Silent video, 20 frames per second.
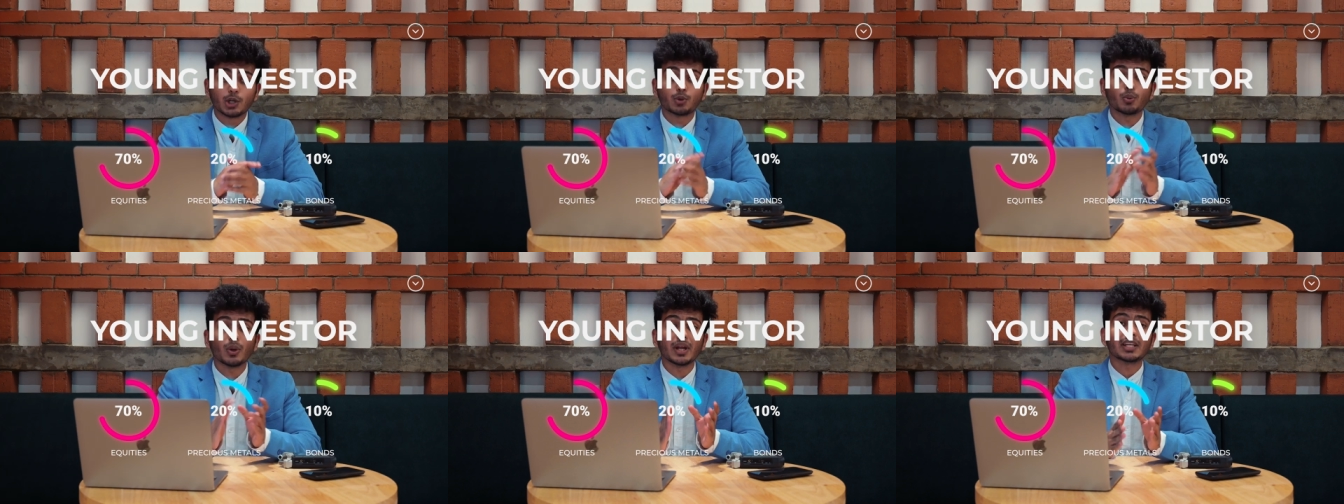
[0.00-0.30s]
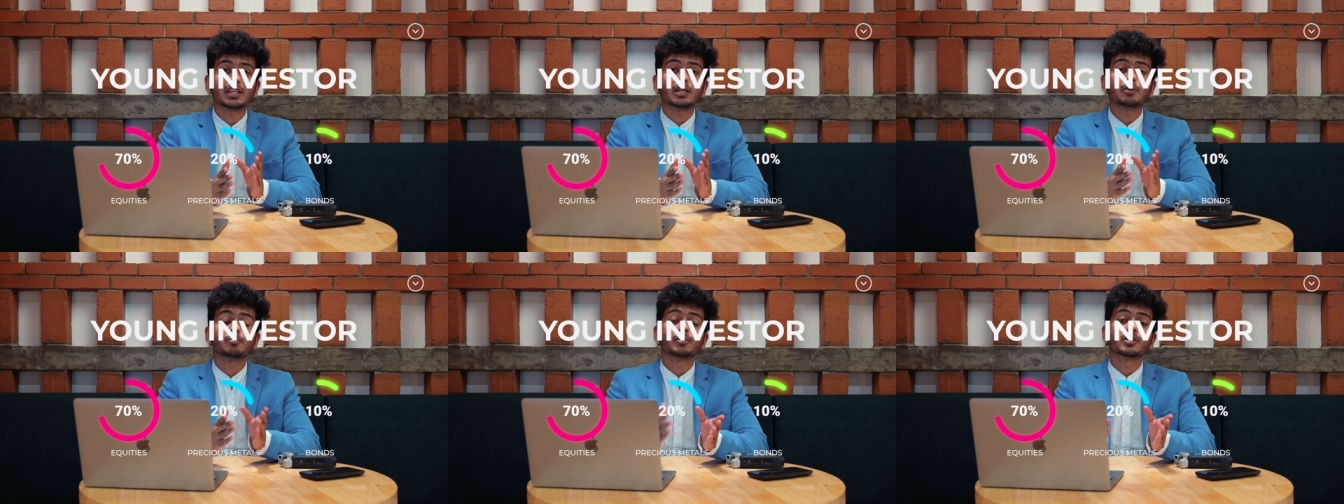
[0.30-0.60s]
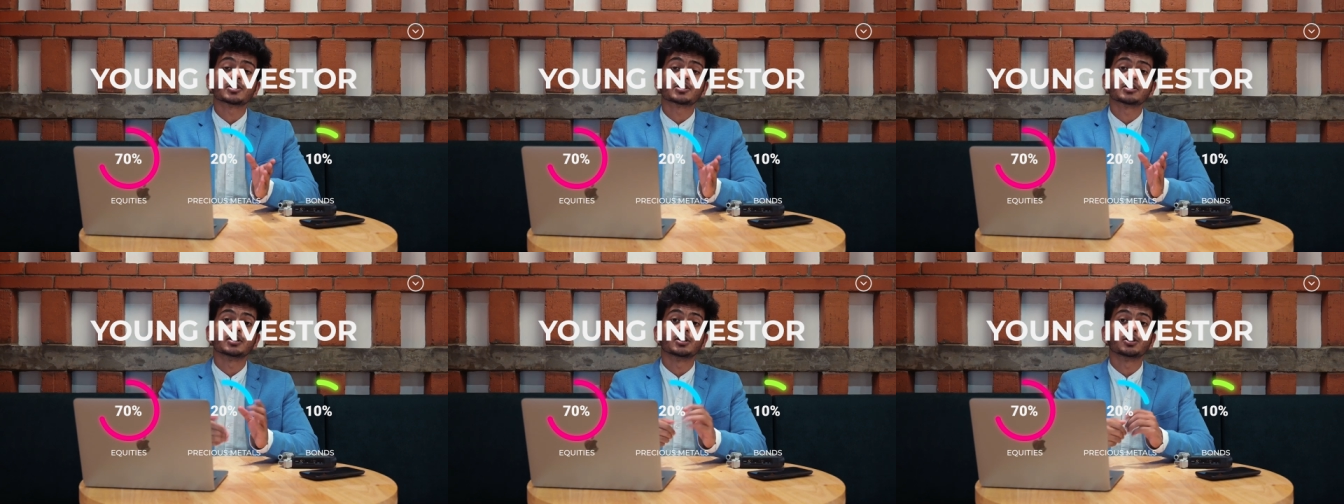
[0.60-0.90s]
twenty
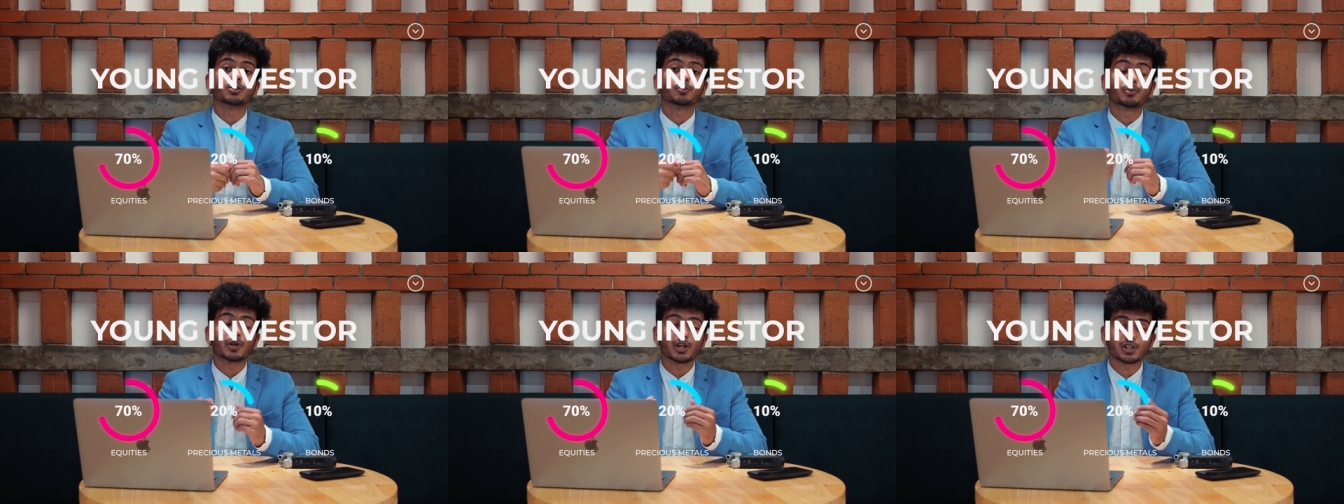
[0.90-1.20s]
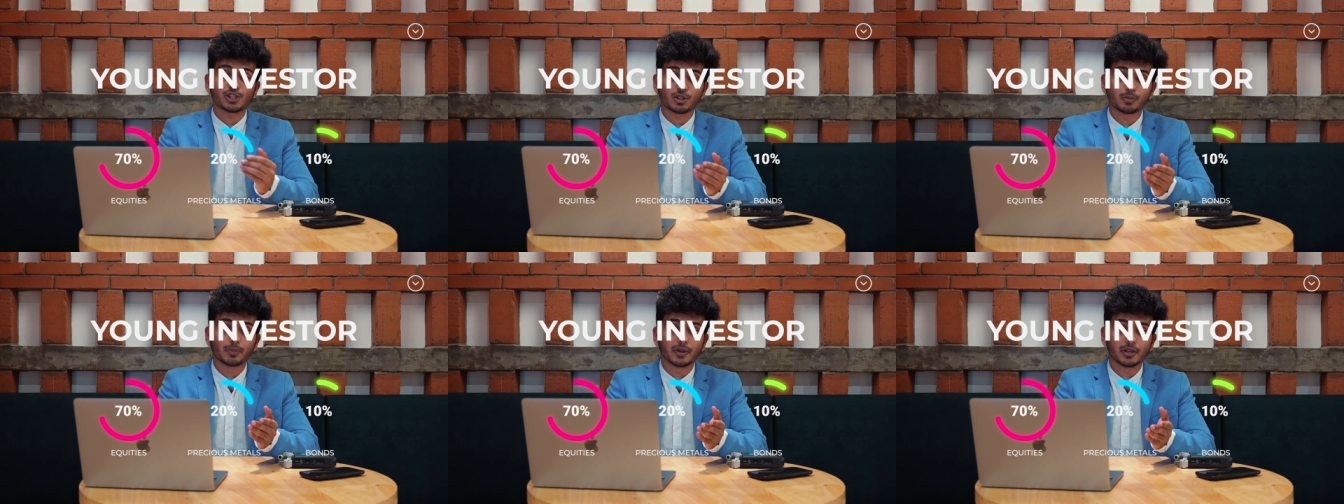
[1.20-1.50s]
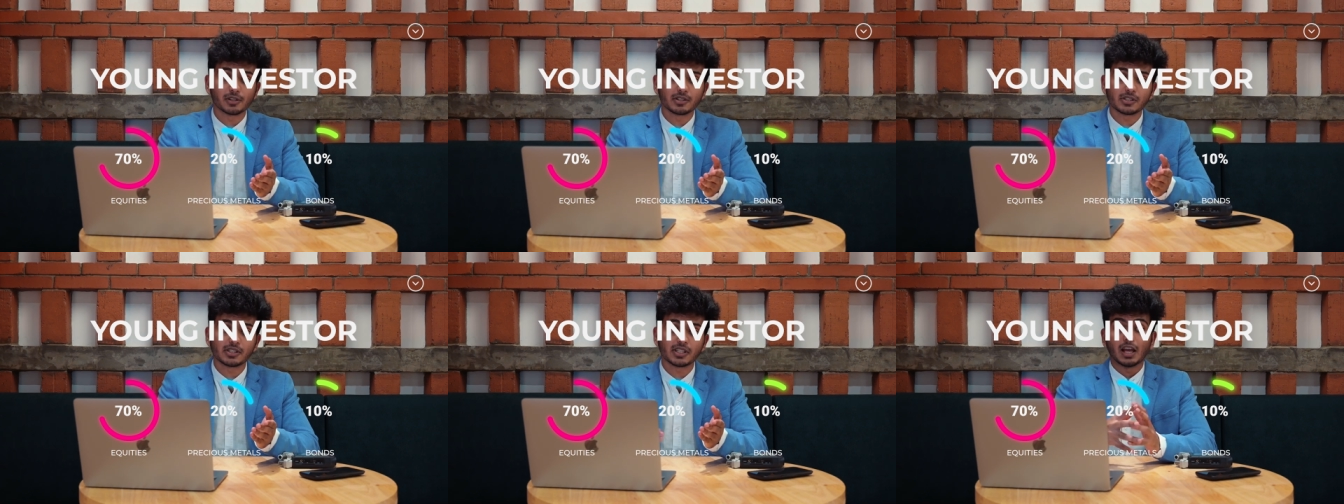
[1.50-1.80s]
percent into precious
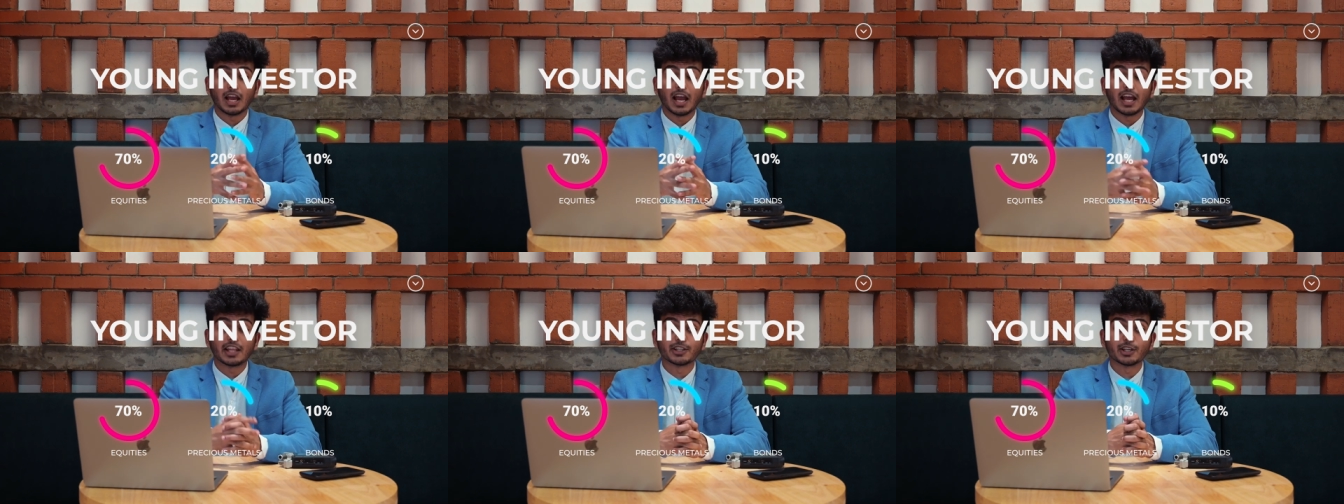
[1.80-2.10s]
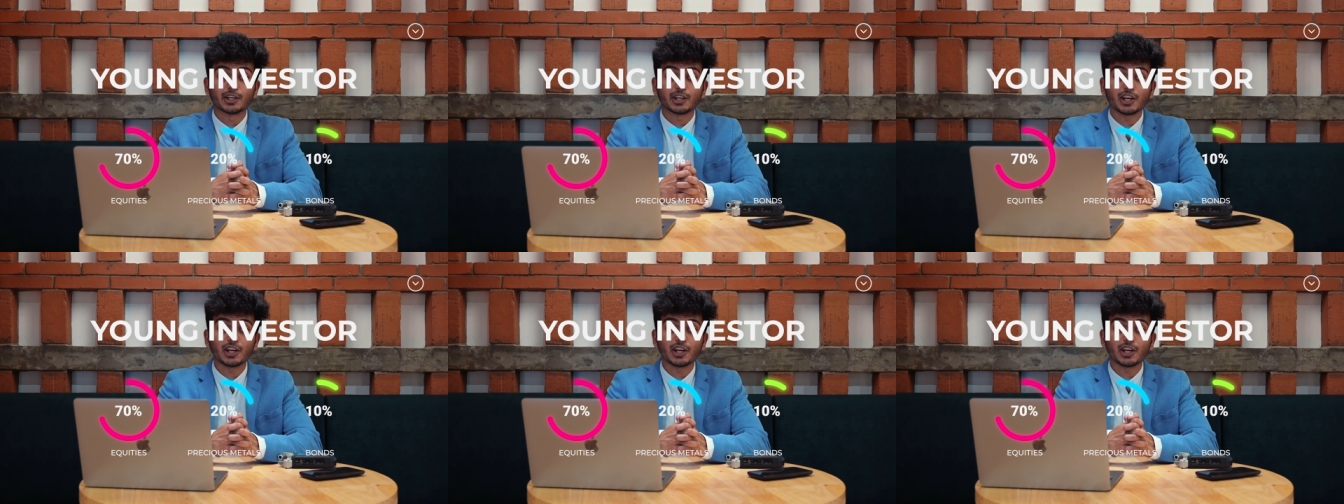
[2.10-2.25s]
metals, and the